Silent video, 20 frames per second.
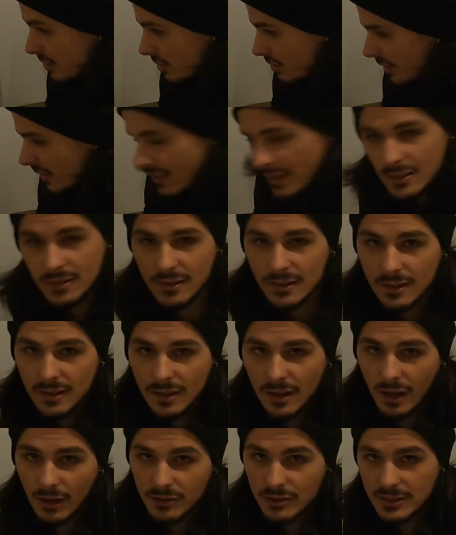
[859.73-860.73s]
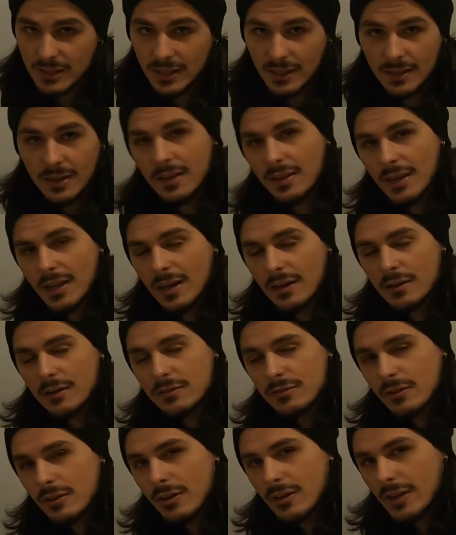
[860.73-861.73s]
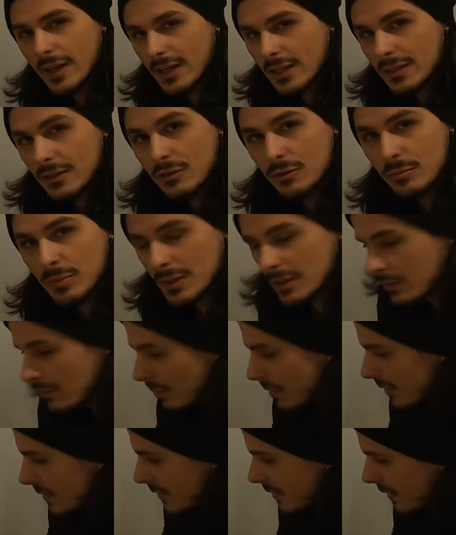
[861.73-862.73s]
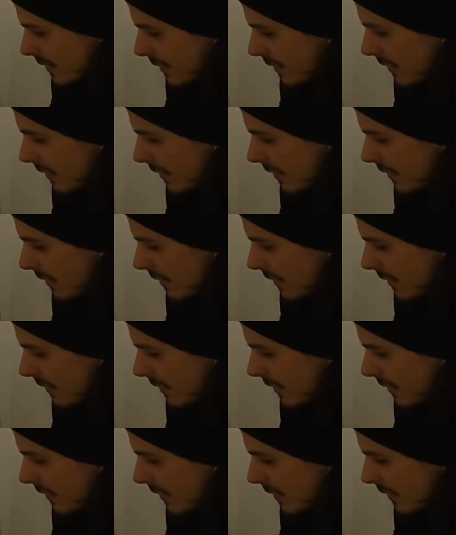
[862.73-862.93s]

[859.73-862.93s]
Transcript: shit, I'll just get another Aeroflow, like a little bigger one.